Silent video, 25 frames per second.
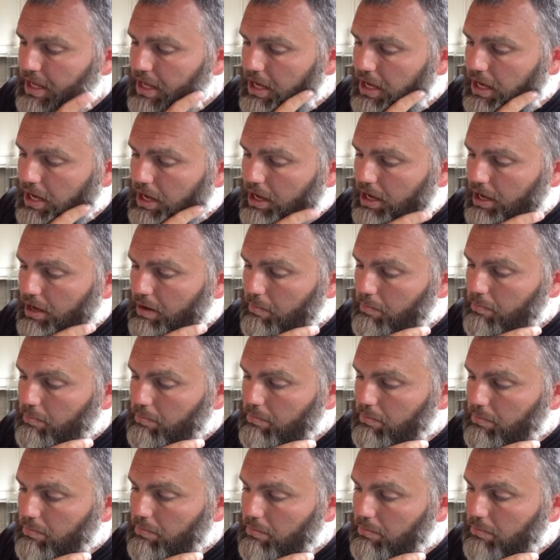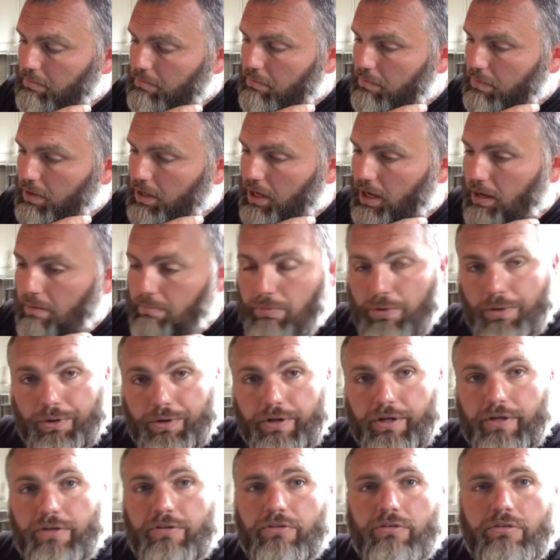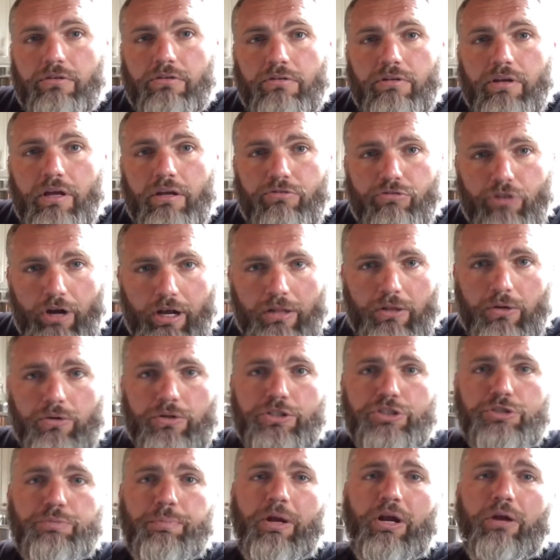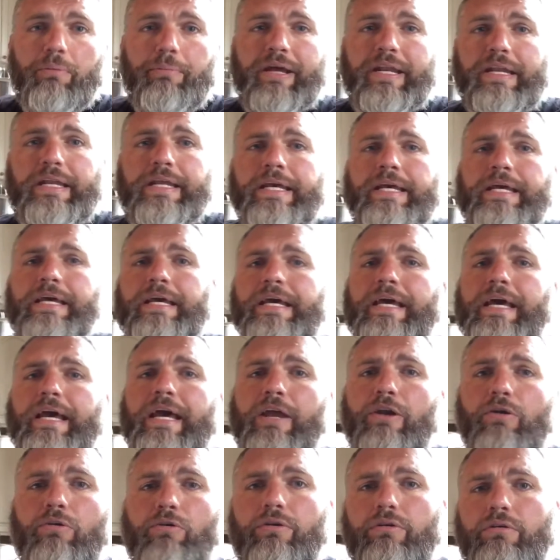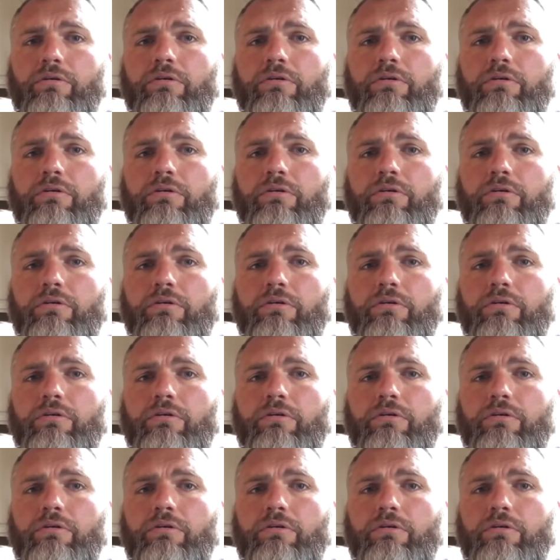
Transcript: I'm gonna try a little experiment and